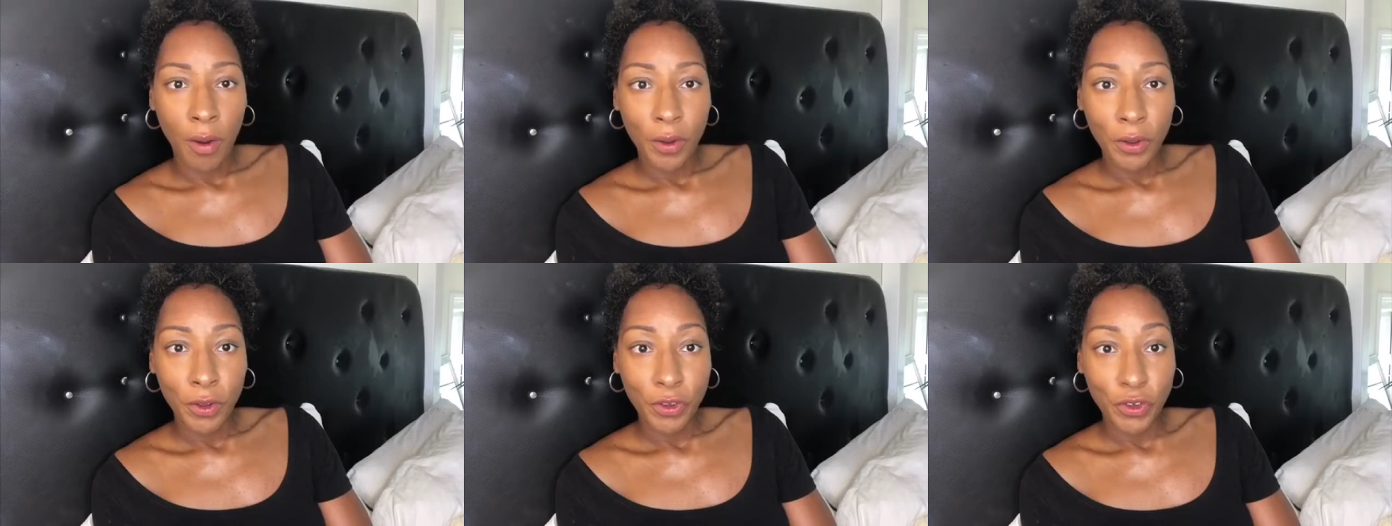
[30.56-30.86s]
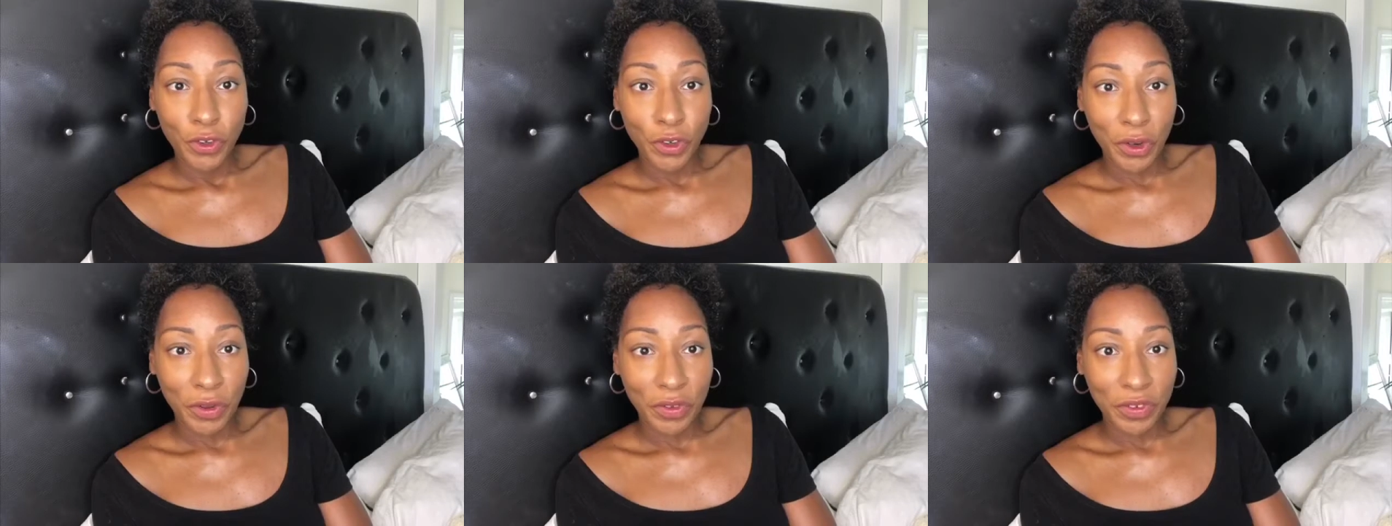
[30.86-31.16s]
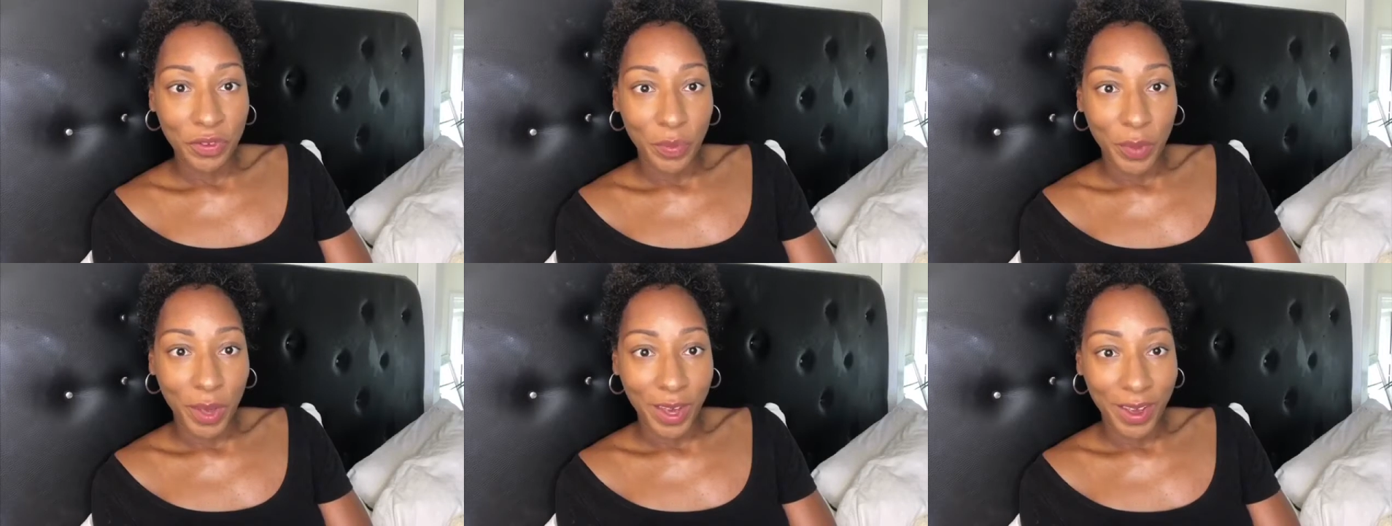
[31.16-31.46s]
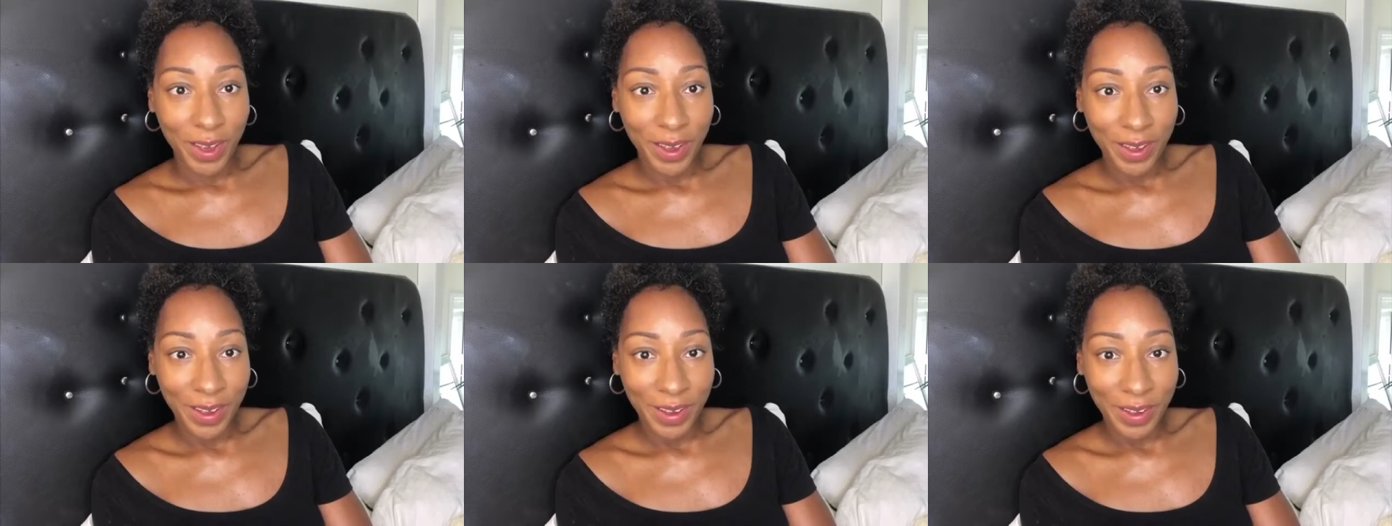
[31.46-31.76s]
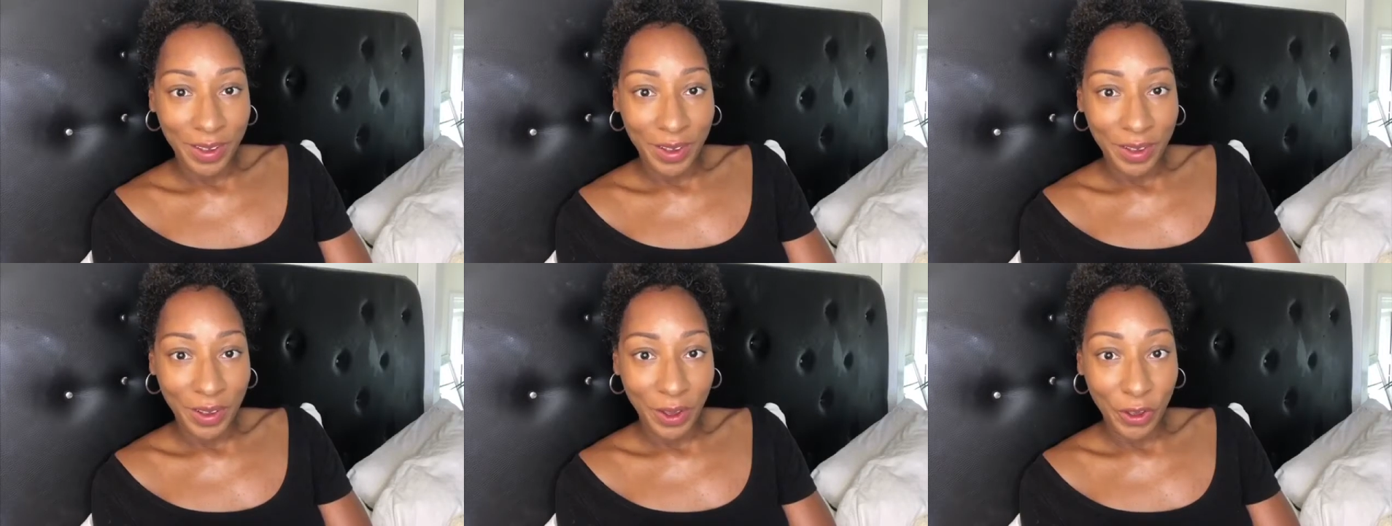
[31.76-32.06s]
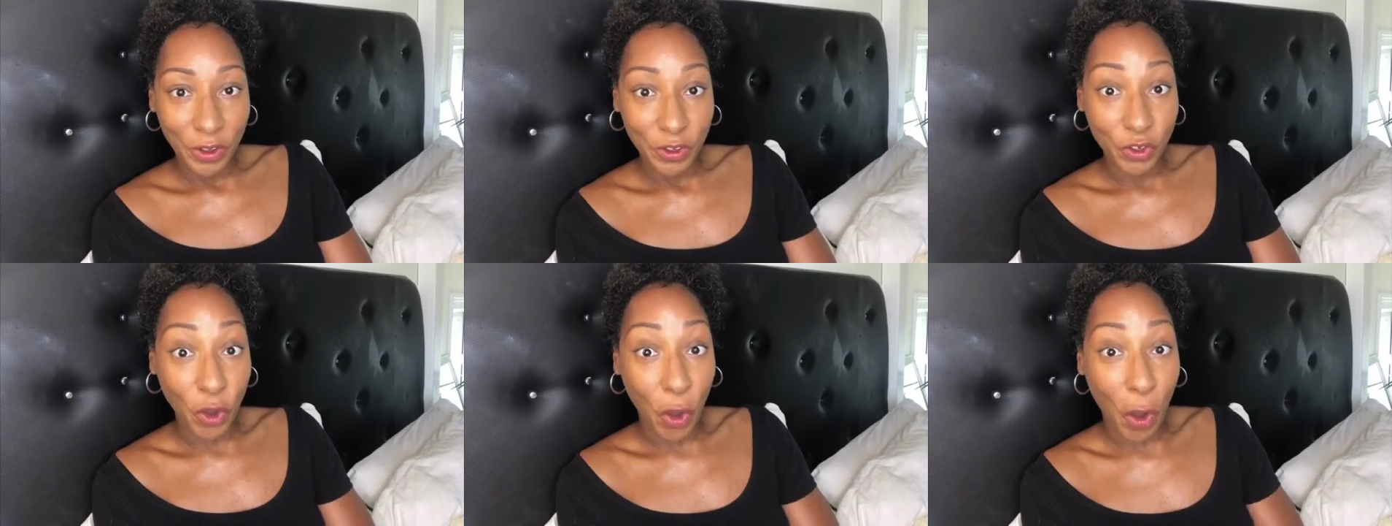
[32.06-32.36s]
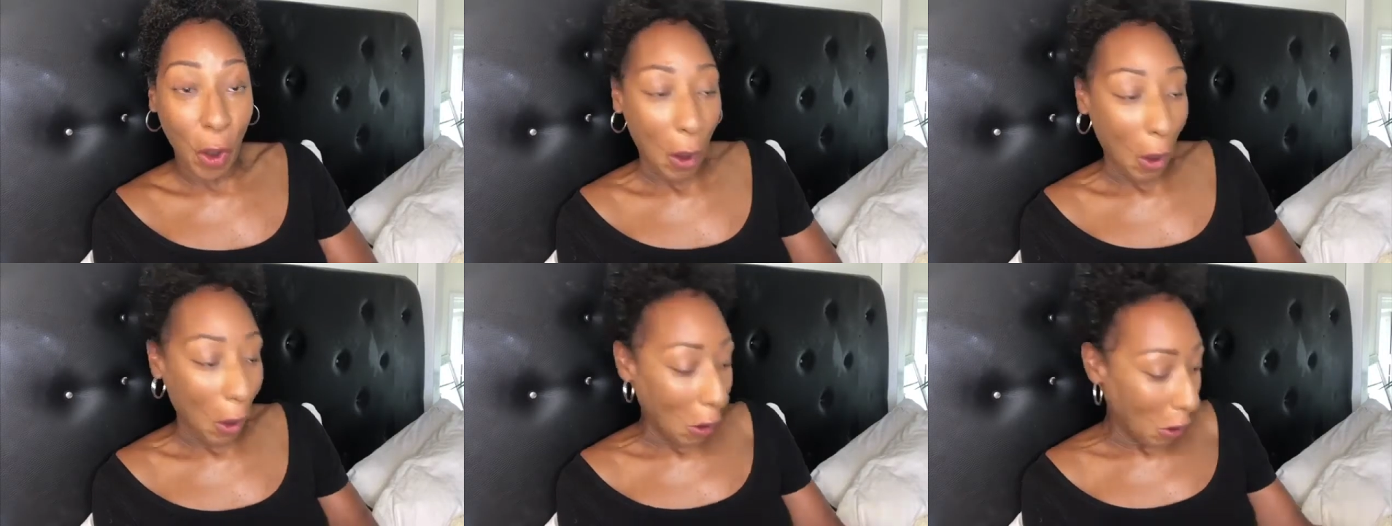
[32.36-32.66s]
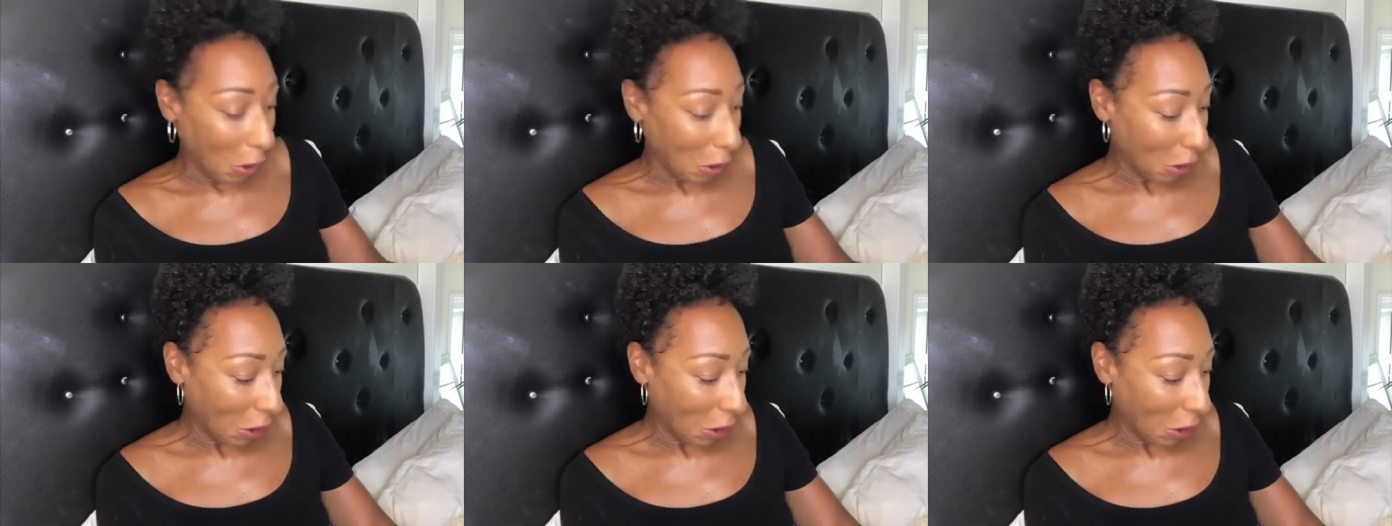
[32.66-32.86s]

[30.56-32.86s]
She loves me. Sure.